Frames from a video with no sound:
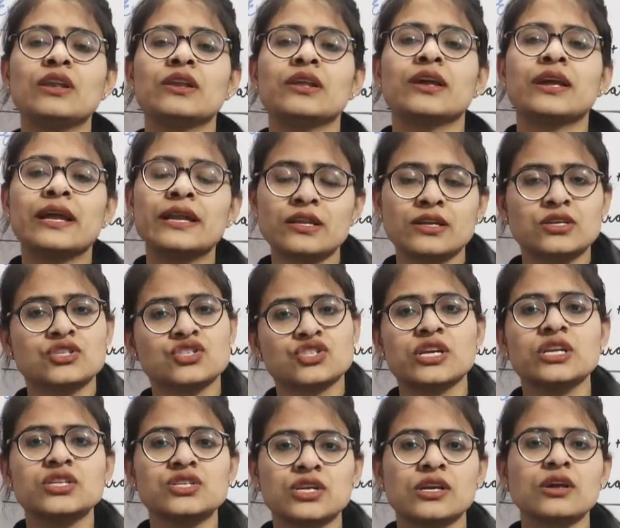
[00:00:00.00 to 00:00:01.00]
get
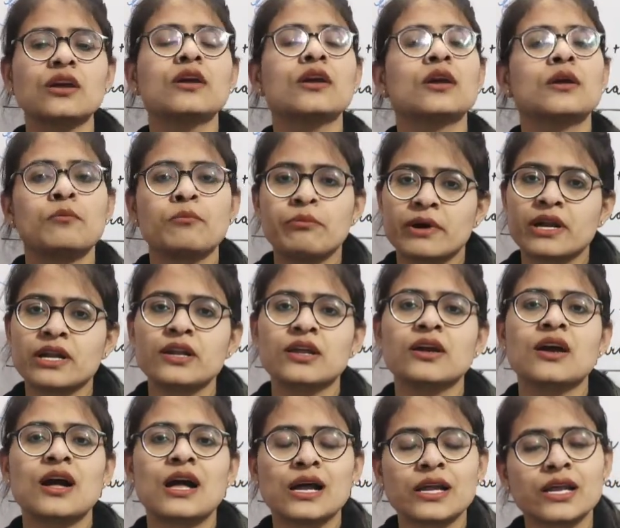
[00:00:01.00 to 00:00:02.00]
changing, but
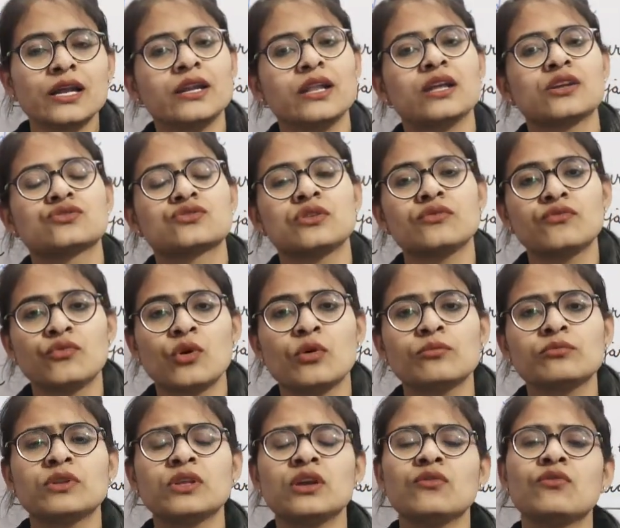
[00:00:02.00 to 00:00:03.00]
architectural form
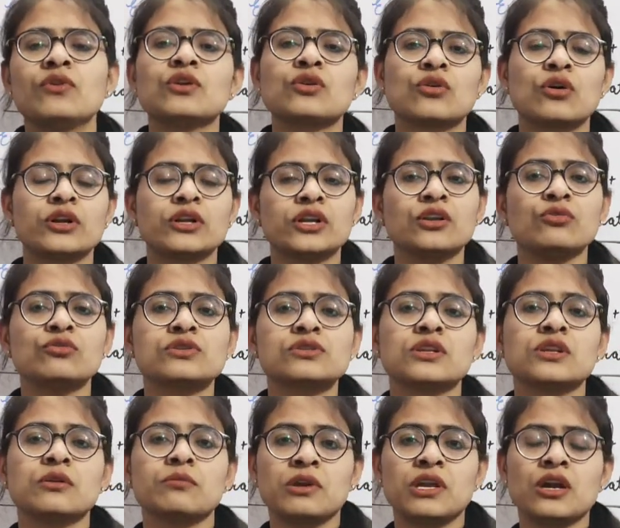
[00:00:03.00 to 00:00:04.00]
they will
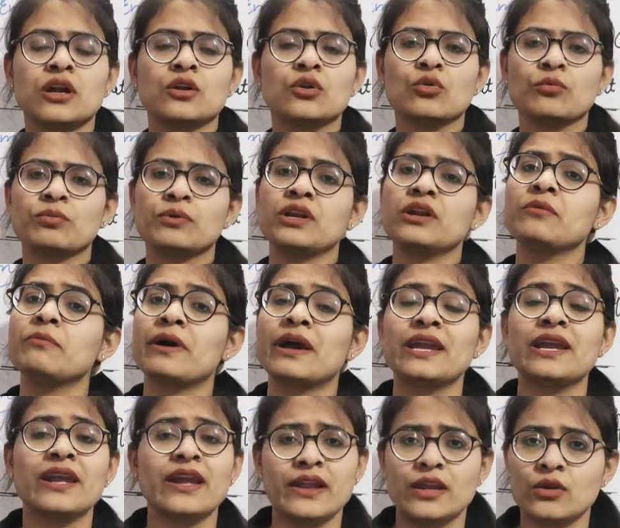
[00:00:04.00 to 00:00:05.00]
continuously be adopted
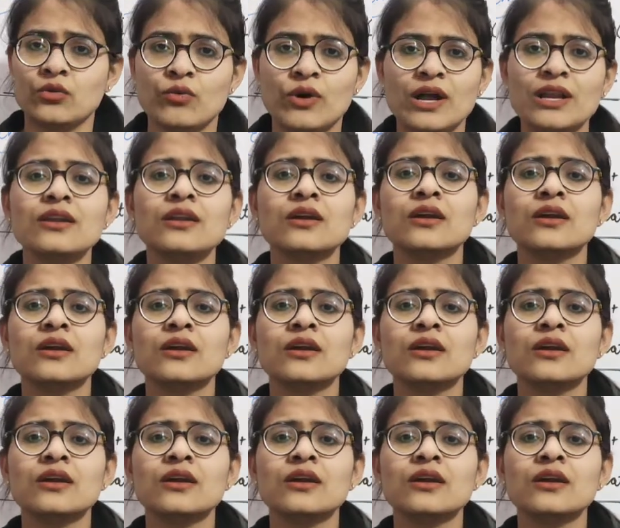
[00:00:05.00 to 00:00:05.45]
by anyone